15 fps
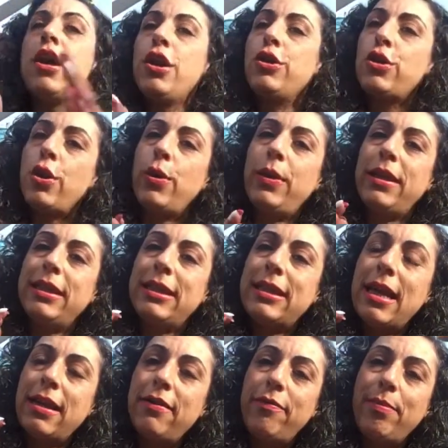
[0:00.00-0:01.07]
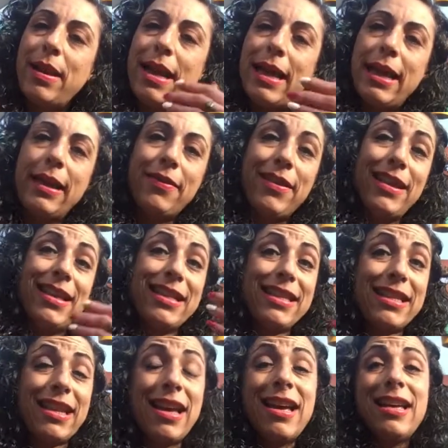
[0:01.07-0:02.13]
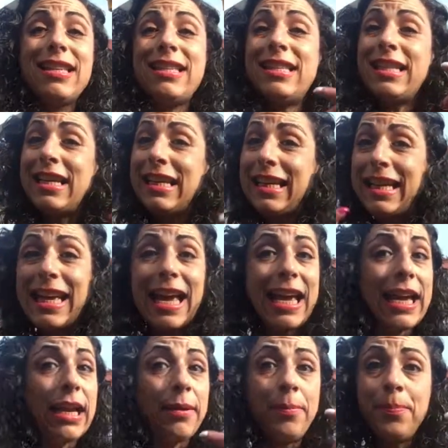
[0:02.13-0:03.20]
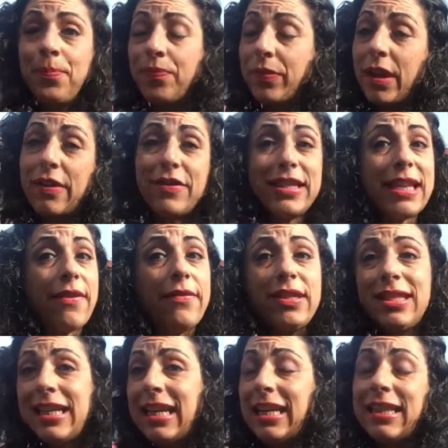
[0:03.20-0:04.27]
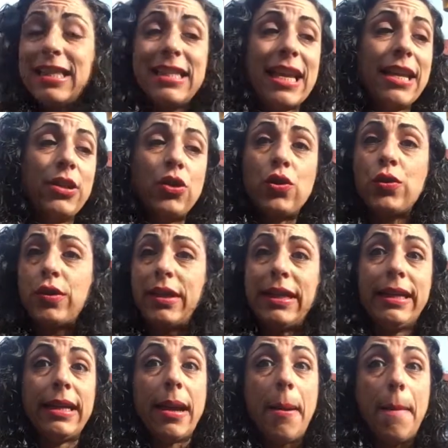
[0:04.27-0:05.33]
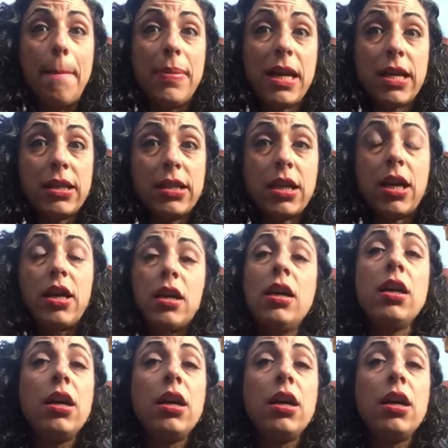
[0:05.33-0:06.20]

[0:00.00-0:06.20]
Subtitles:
So instead of playing this silly game of a 17th century blunder